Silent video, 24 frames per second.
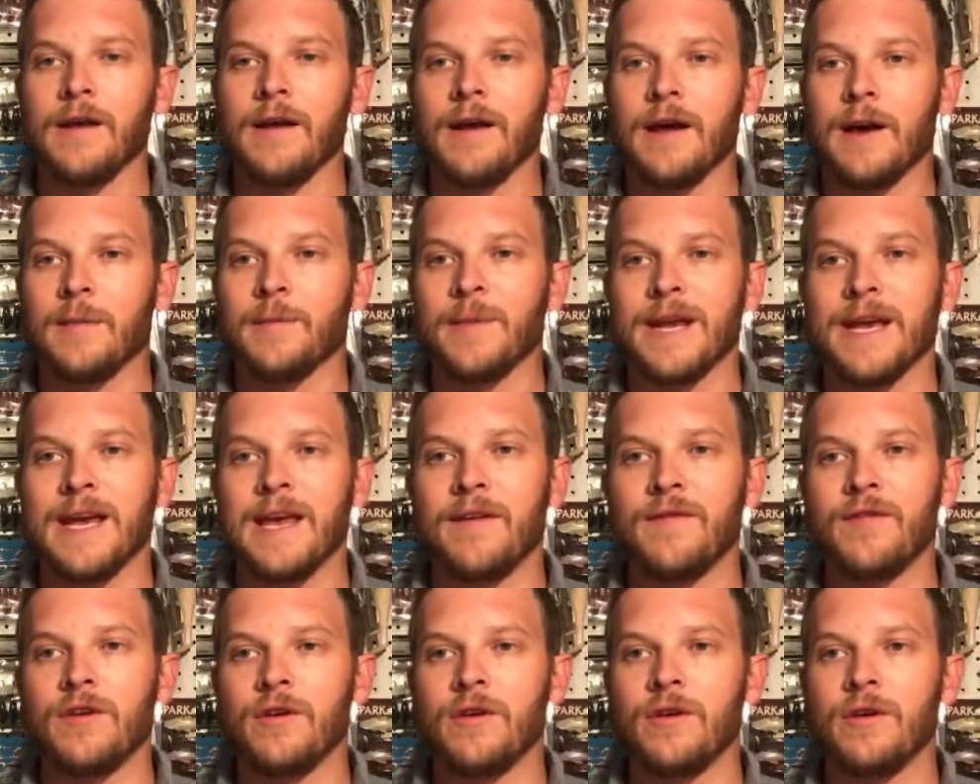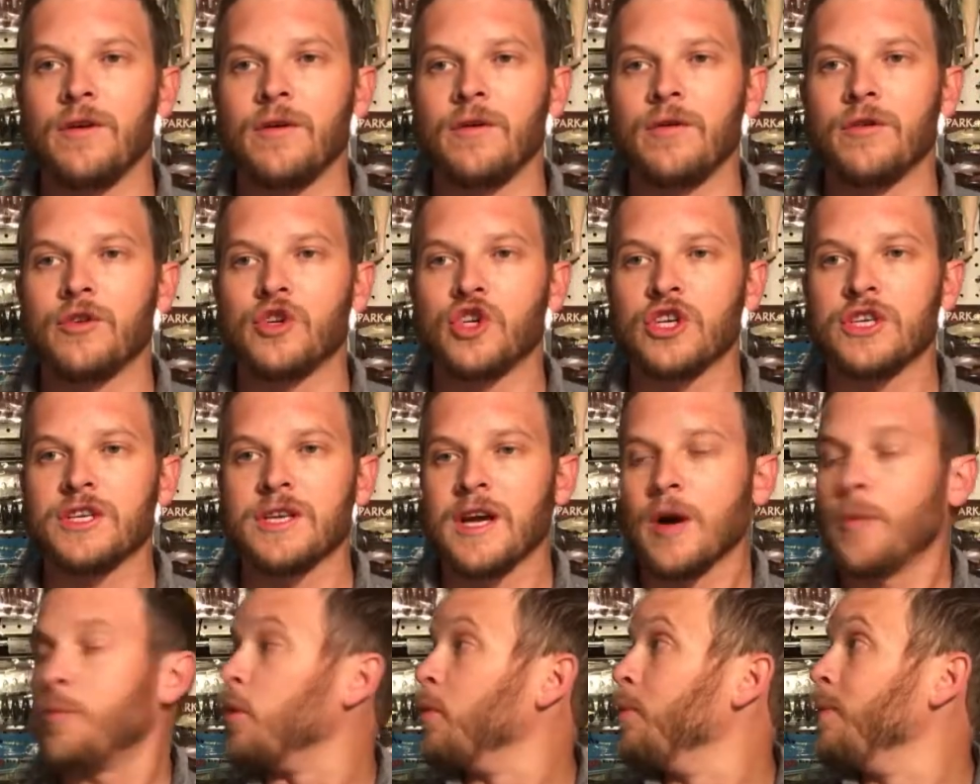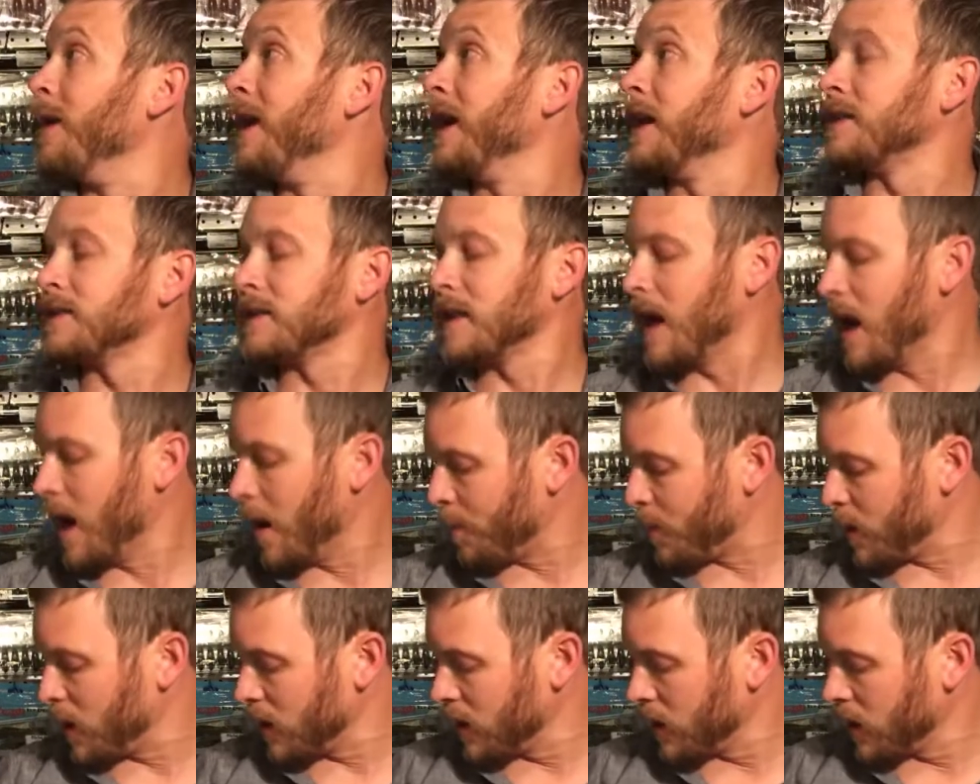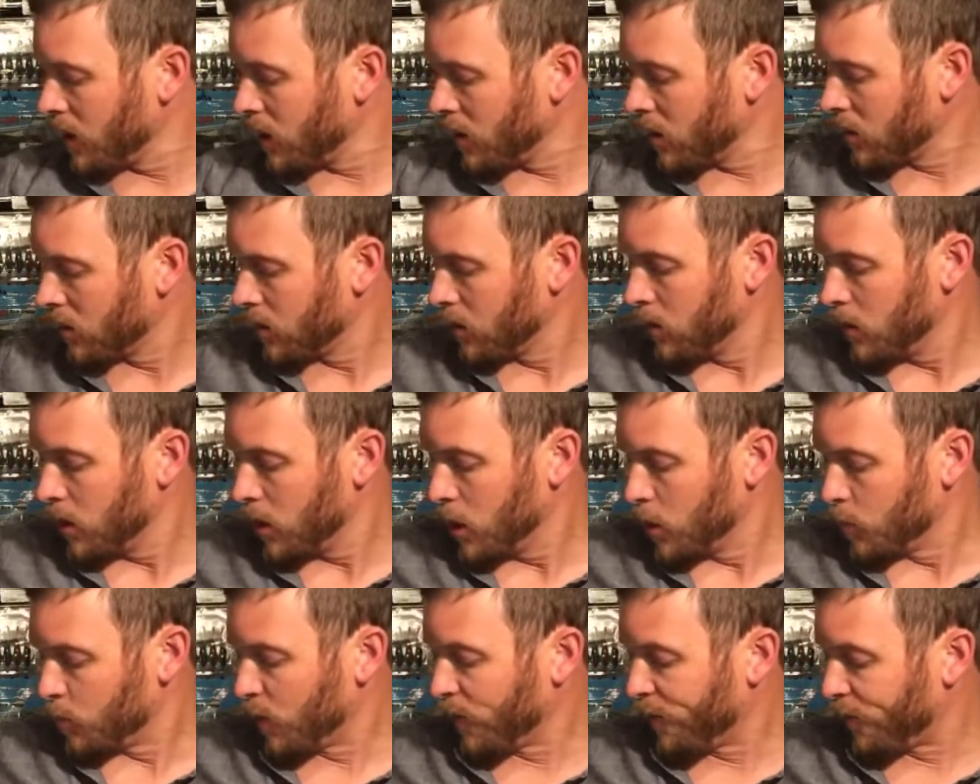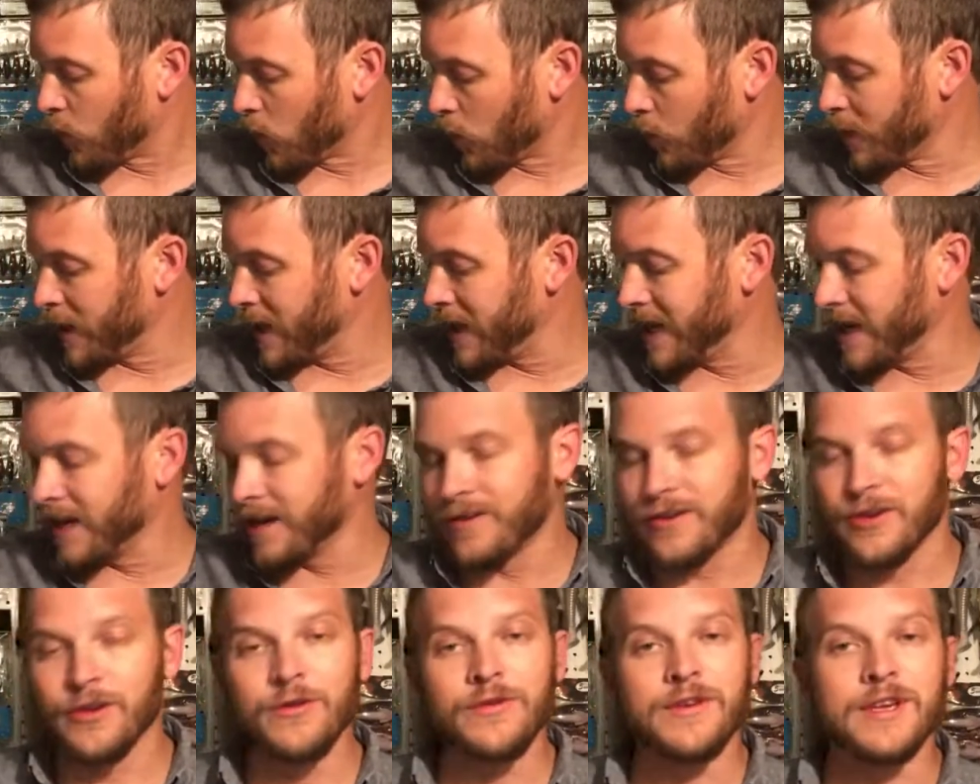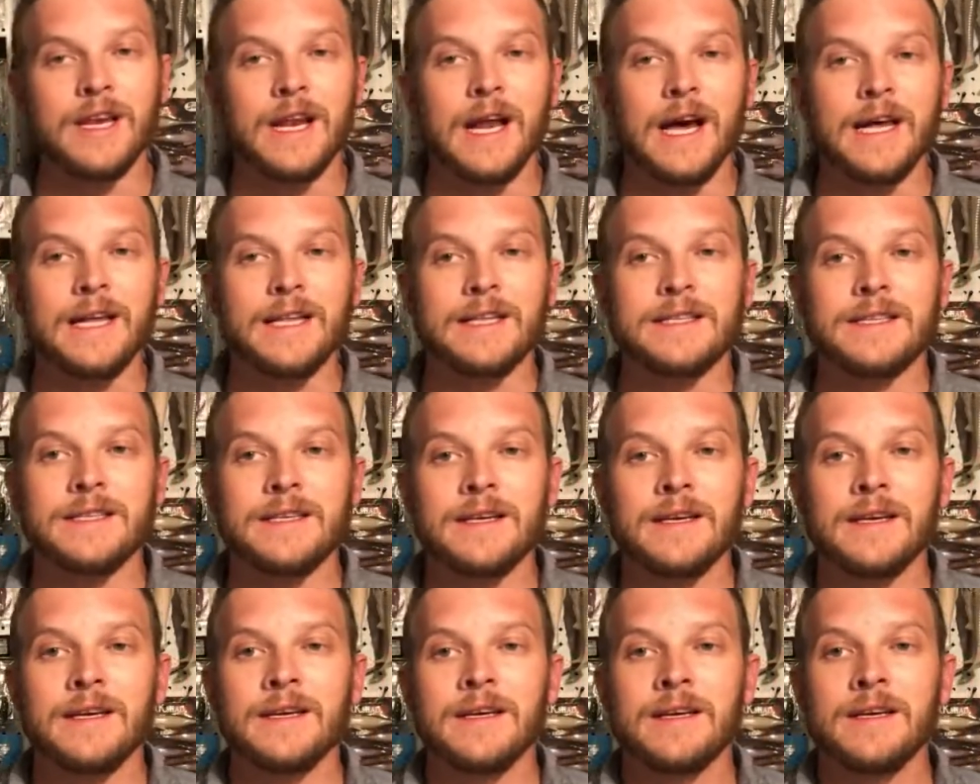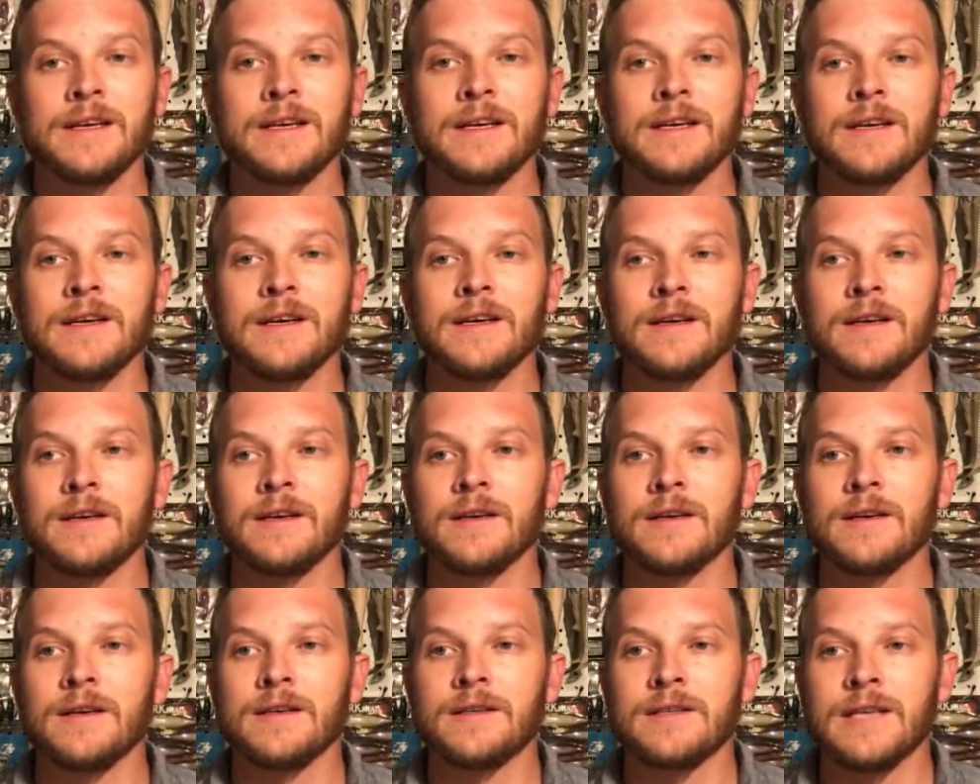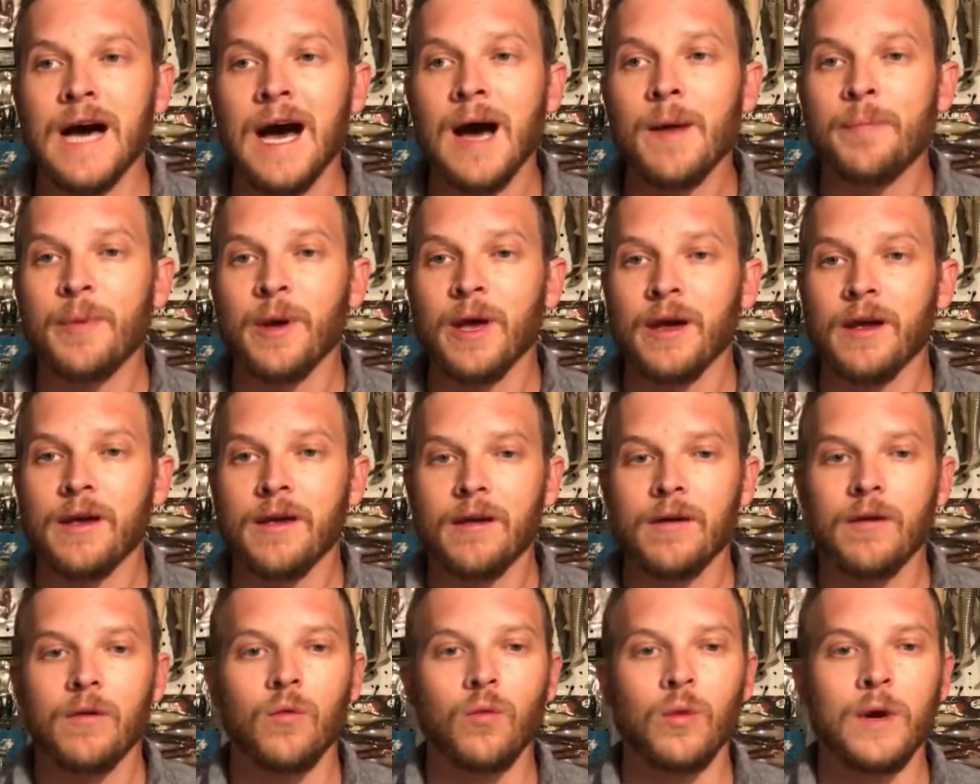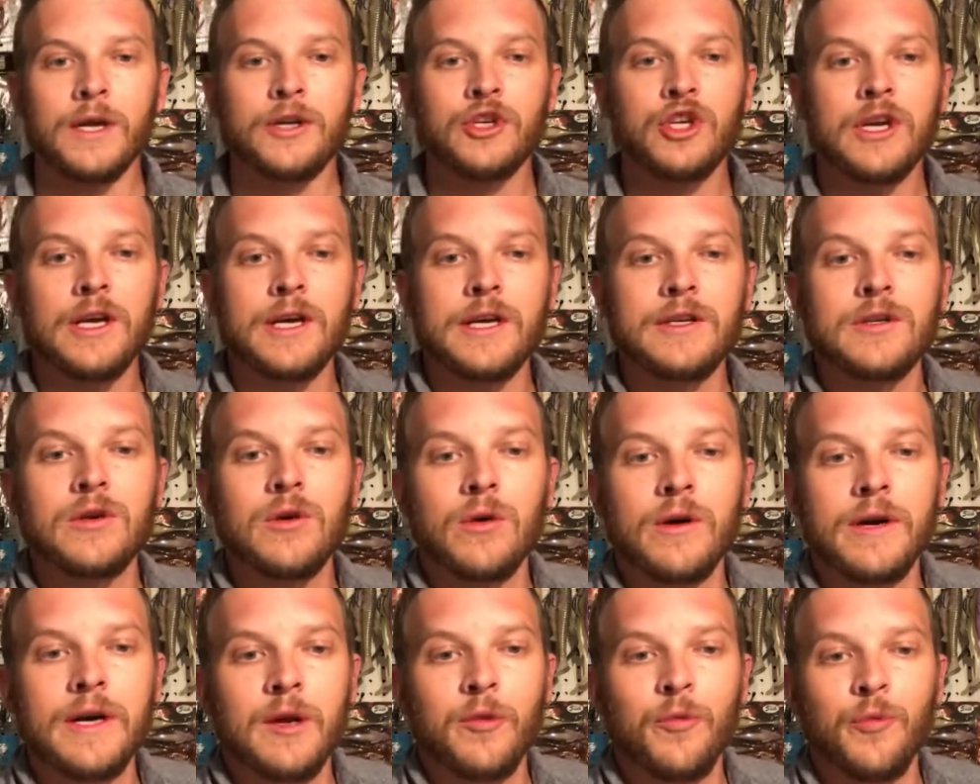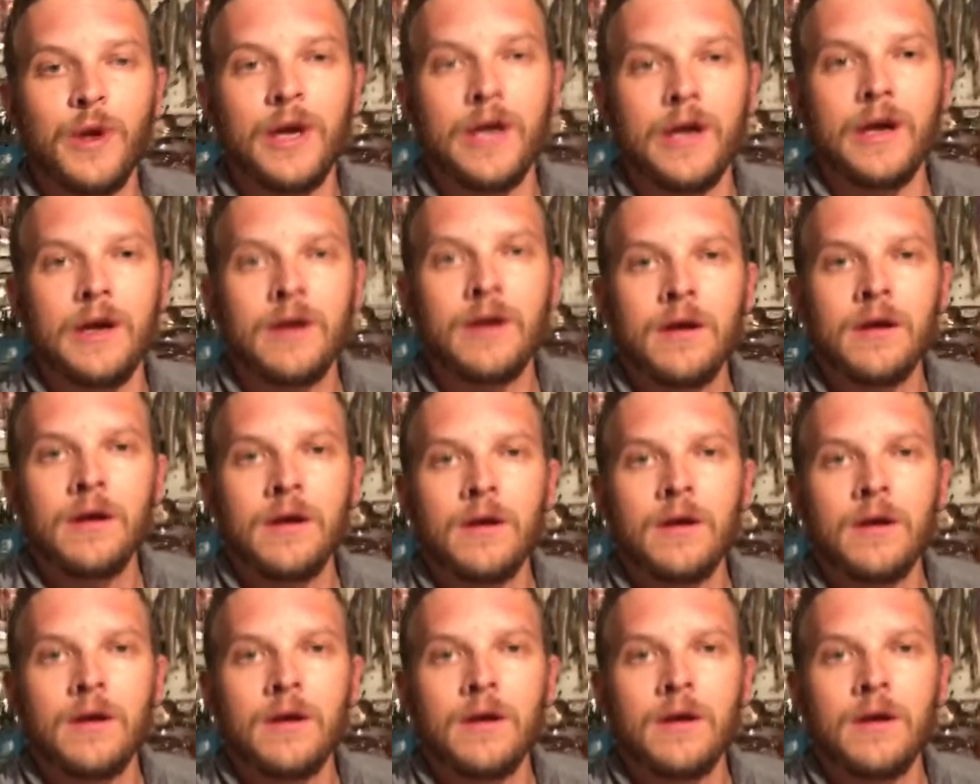I'm gonna give you just a couple minutes to hop in here before we get into tonight's topic, which is going to be